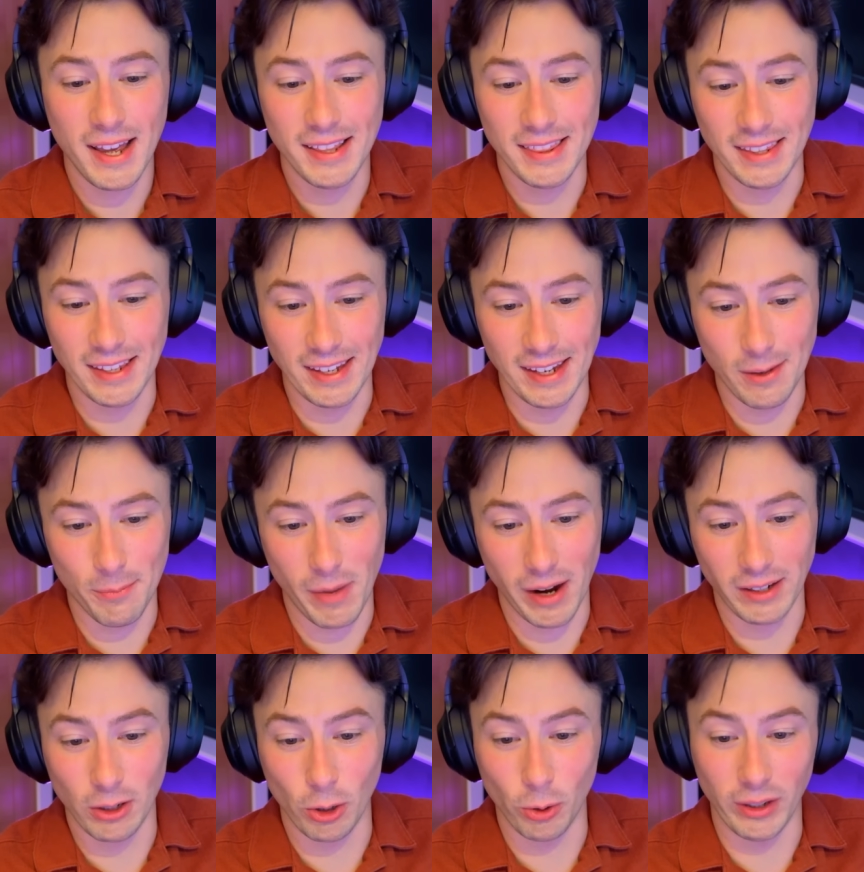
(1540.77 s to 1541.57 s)
the
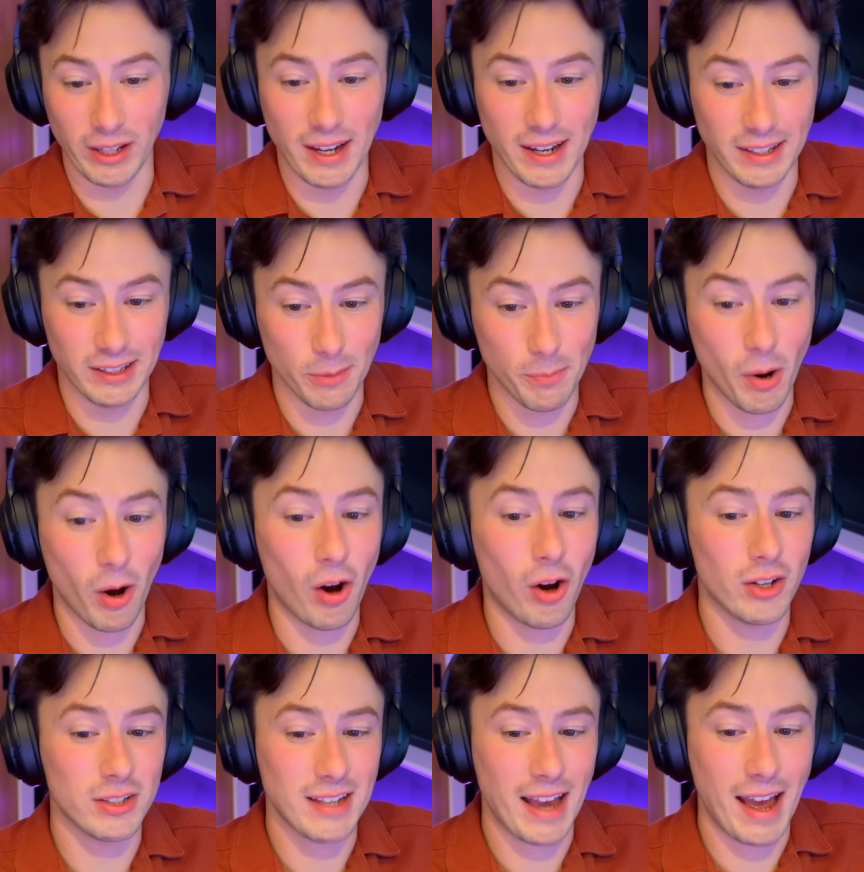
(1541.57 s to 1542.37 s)
Magnolia in the
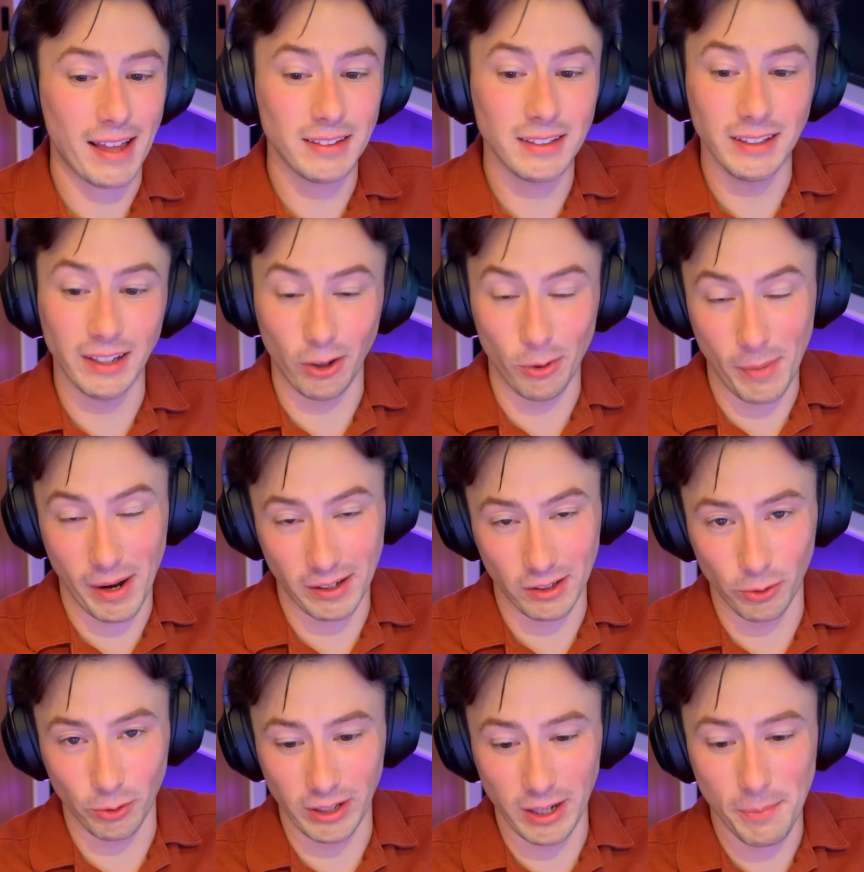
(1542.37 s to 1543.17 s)
pot, and the little
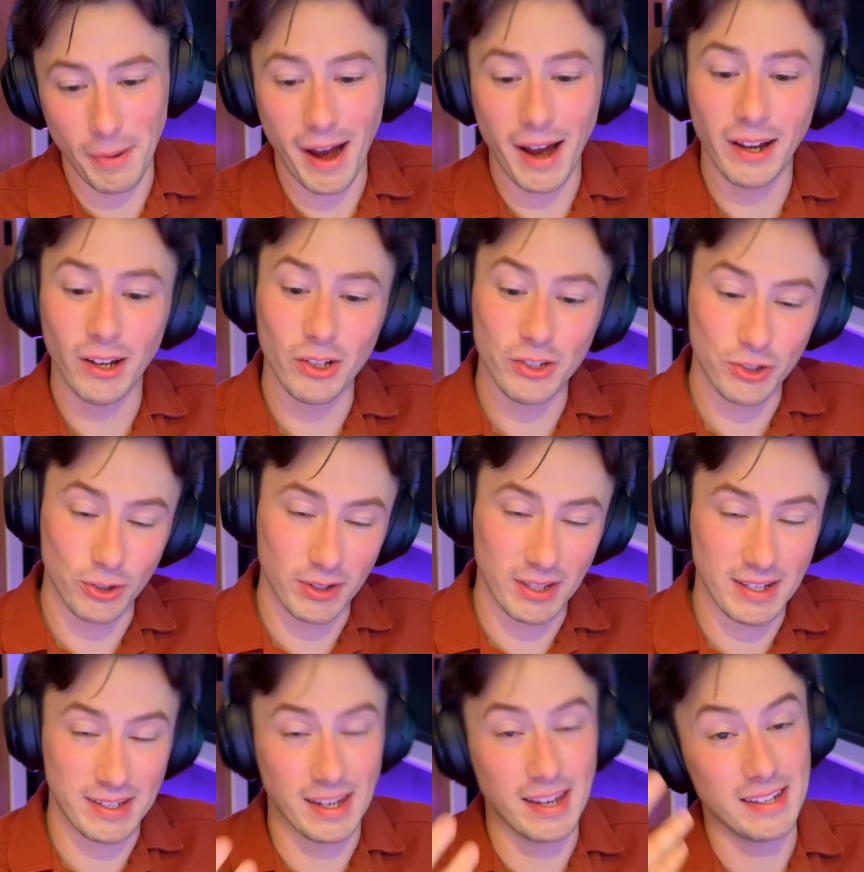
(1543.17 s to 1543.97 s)
Magnolia piles. So
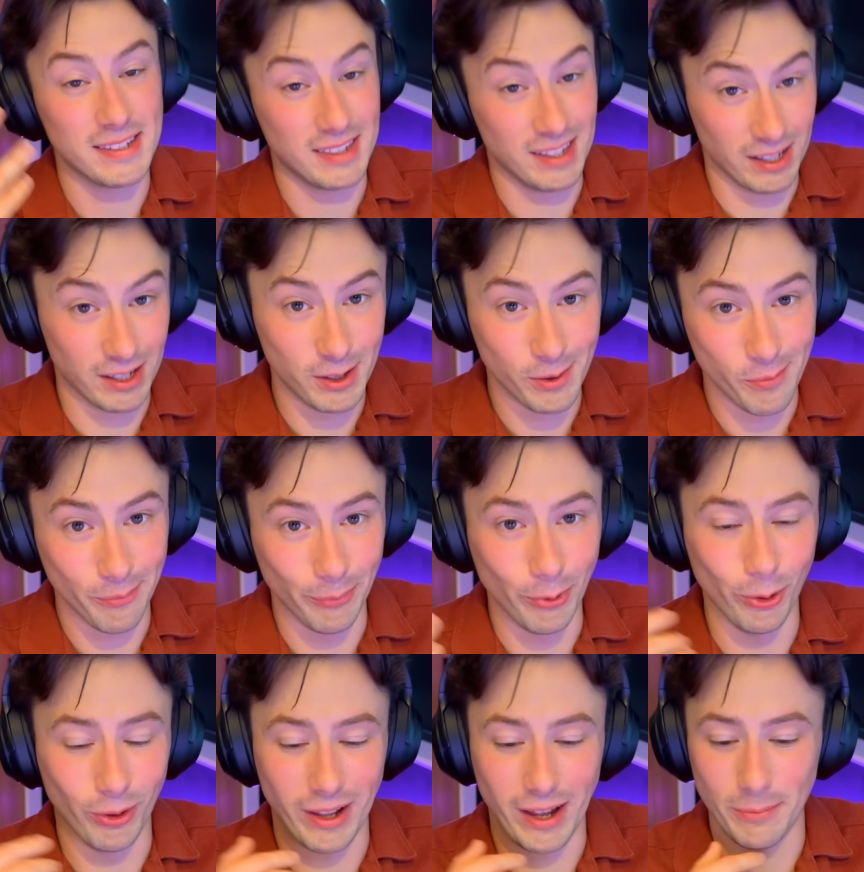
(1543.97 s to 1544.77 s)
this is the
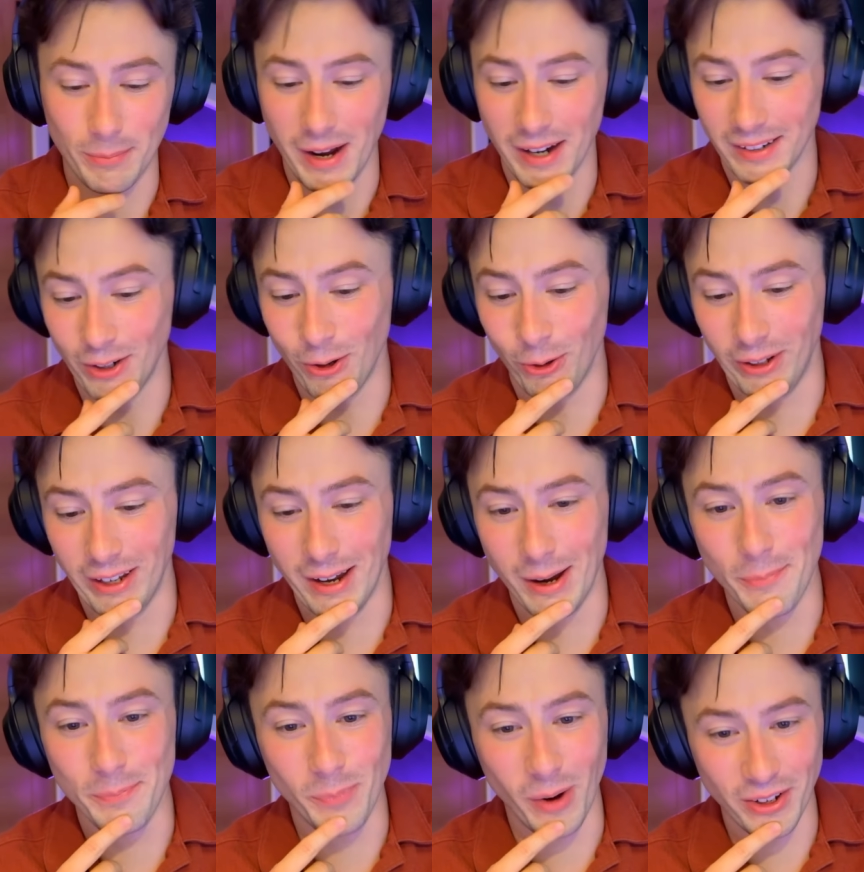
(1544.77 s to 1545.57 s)
Mulan
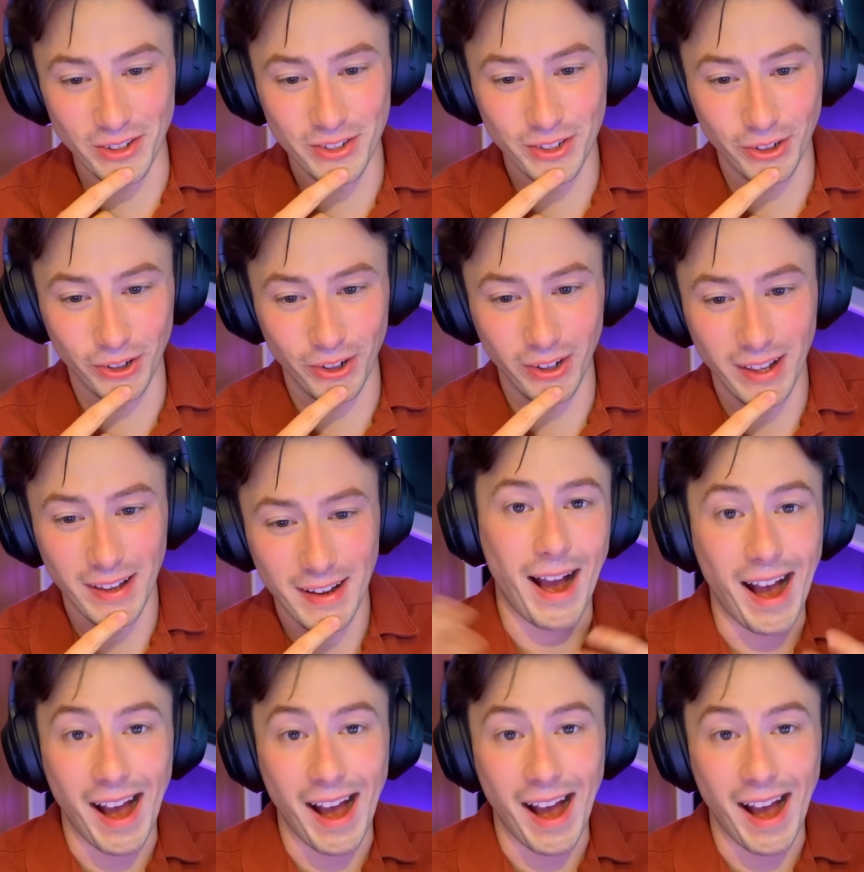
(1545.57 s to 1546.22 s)
Magnolia bundle.